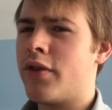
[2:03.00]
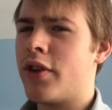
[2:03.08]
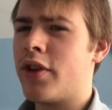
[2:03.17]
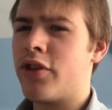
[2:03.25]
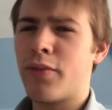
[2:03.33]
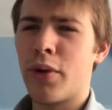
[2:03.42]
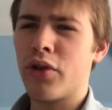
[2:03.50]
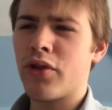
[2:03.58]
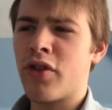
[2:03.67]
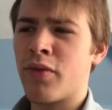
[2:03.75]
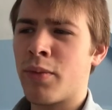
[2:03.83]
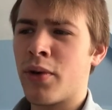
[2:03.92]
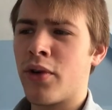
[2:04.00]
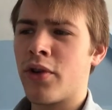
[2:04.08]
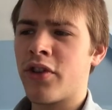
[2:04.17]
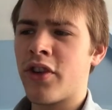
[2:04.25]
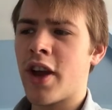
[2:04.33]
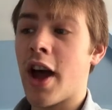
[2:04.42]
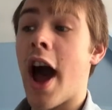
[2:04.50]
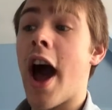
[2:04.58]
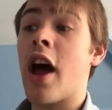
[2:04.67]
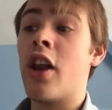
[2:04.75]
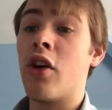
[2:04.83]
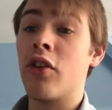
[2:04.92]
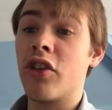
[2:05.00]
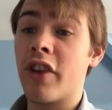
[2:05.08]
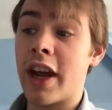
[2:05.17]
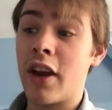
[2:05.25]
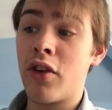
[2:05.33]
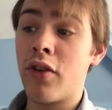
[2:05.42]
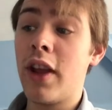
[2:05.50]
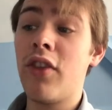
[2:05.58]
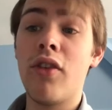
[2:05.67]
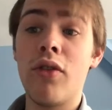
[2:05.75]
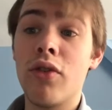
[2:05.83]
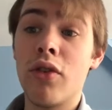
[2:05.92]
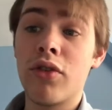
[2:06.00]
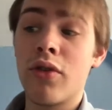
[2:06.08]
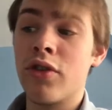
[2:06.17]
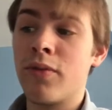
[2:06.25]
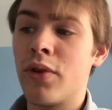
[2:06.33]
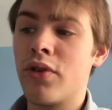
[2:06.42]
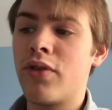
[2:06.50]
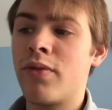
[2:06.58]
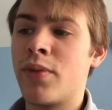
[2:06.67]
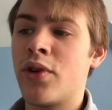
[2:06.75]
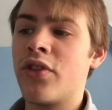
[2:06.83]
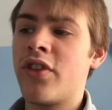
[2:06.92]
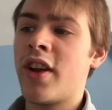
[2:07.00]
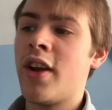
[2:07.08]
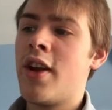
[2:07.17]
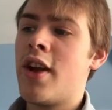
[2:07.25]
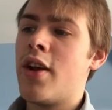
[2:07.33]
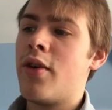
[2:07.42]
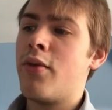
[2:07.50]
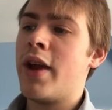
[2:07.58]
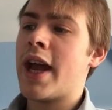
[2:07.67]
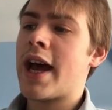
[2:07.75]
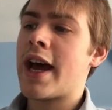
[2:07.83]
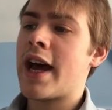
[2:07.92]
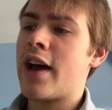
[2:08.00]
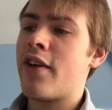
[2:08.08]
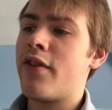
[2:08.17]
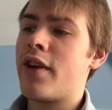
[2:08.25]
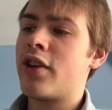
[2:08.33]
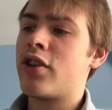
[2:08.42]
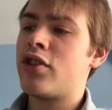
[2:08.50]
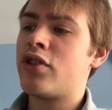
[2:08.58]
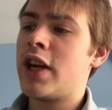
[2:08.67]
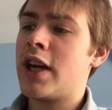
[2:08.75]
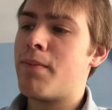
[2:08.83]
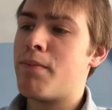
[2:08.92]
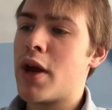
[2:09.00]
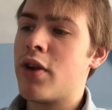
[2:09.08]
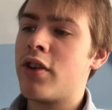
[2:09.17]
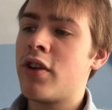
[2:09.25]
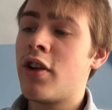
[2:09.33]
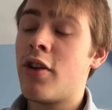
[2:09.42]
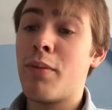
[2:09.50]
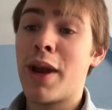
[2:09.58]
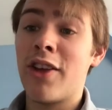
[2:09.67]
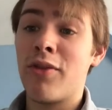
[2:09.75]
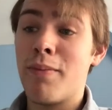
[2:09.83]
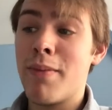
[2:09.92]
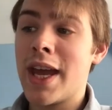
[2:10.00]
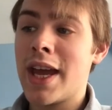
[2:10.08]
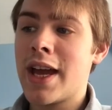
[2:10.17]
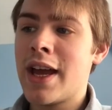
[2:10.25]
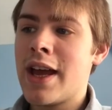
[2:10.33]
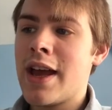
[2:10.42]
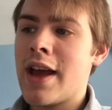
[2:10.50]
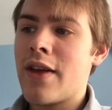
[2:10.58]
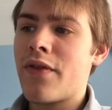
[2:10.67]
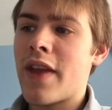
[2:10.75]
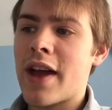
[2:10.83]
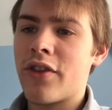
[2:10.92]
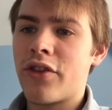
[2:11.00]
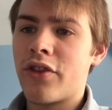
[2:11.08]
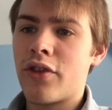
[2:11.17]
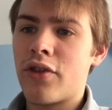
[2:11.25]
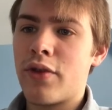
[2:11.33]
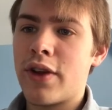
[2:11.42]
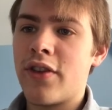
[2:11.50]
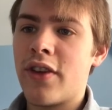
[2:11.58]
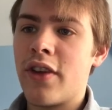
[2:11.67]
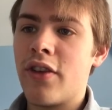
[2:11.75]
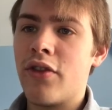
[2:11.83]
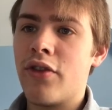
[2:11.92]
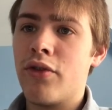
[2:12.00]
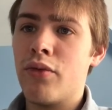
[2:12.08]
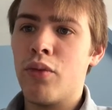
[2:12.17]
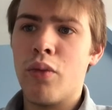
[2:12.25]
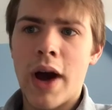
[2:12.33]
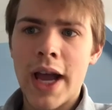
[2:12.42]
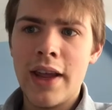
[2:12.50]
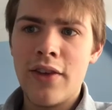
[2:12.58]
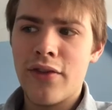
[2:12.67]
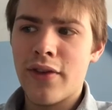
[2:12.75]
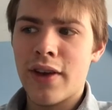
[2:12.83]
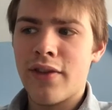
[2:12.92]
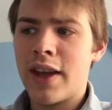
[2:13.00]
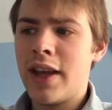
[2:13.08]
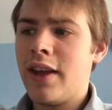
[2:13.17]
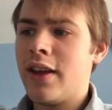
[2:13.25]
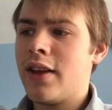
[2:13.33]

sports reporter, alongside Chris, who's also a sports reporter. We have Katrina Bowden, who plays Mia. That's Chris's wife, I think.